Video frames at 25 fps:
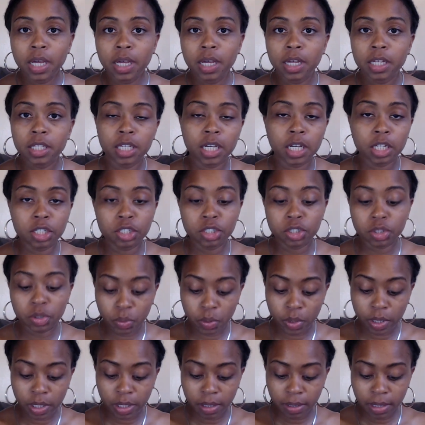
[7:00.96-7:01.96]
touched
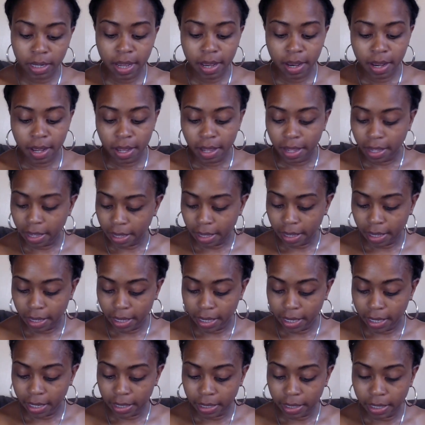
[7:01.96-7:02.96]
on.
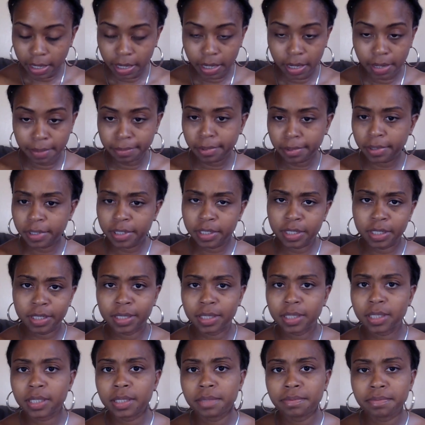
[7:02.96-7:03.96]
And I'm going to
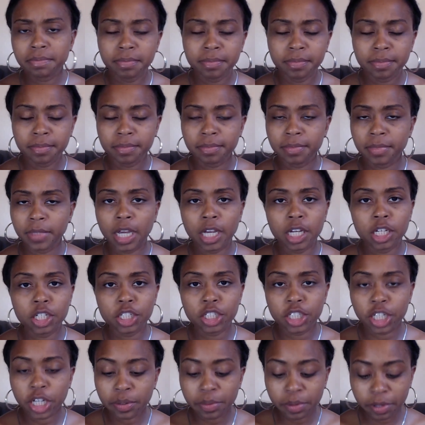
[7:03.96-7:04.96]
just
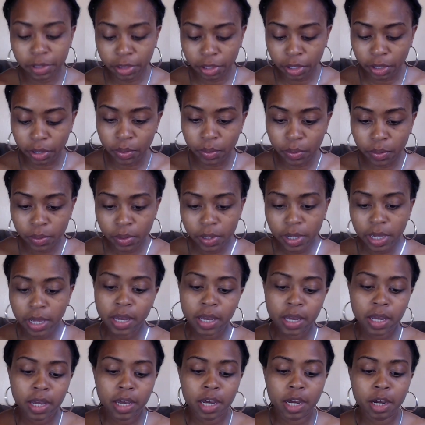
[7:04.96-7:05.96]
share with you
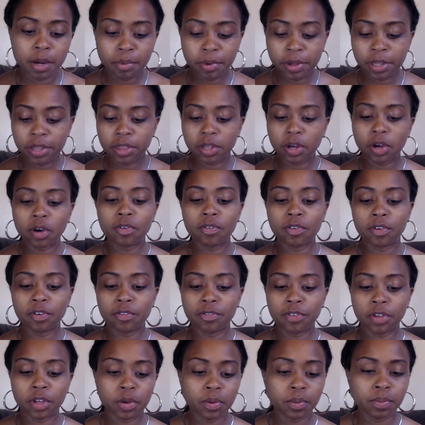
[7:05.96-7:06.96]
a brief
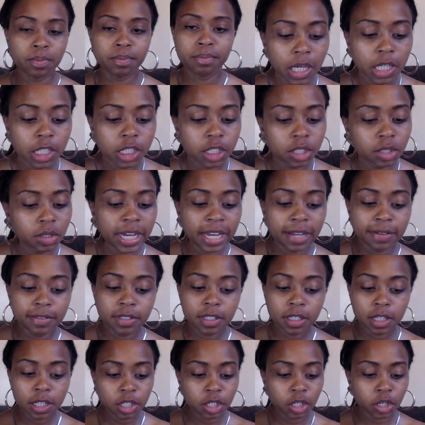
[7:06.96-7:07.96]
overview. So
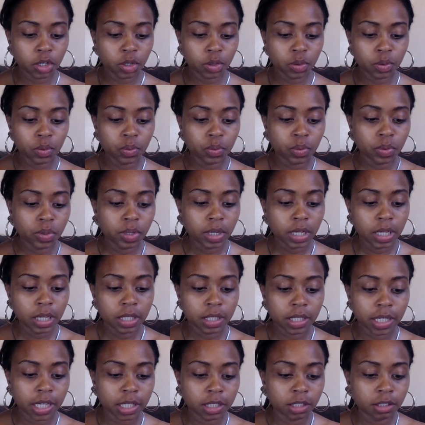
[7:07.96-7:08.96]
after the note,
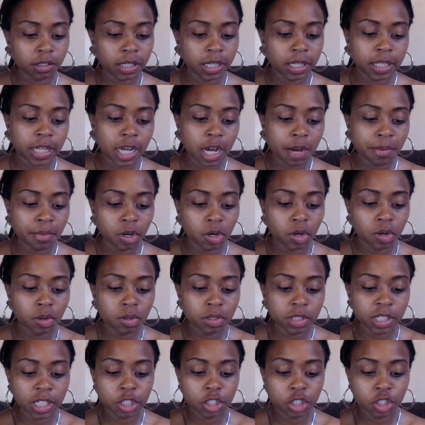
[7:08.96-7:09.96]
Dr. D'Adamo
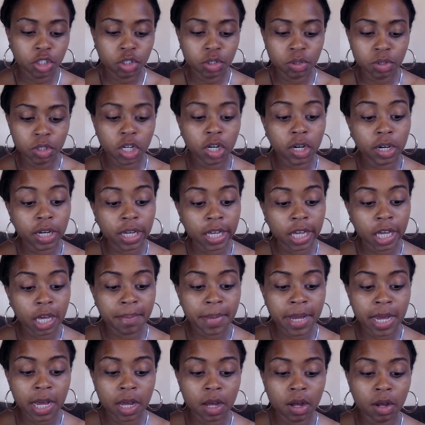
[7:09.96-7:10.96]
goes into talking
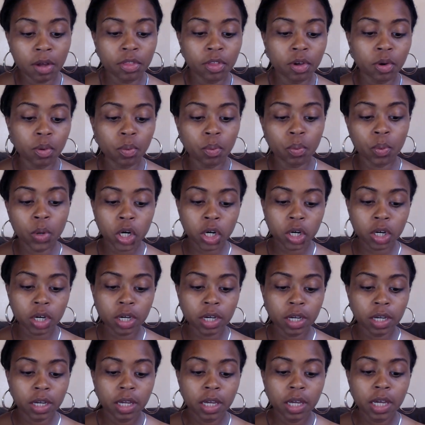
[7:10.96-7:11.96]
about the work
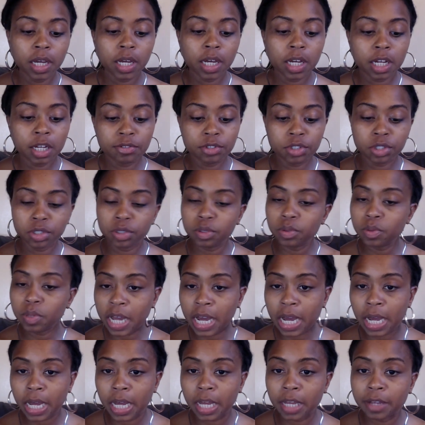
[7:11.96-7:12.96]
of two
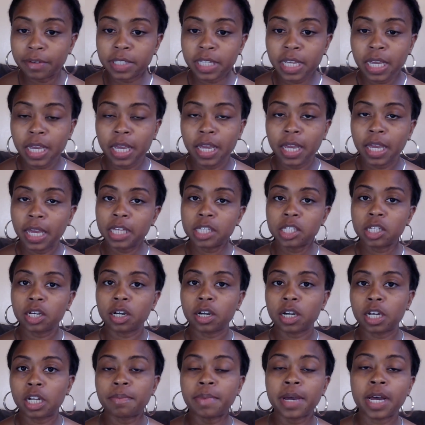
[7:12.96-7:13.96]
lives. He's
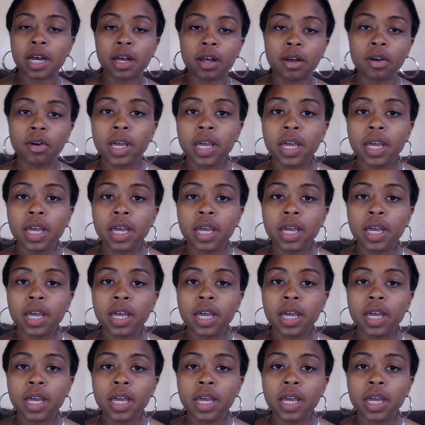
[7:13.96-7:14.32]
talking about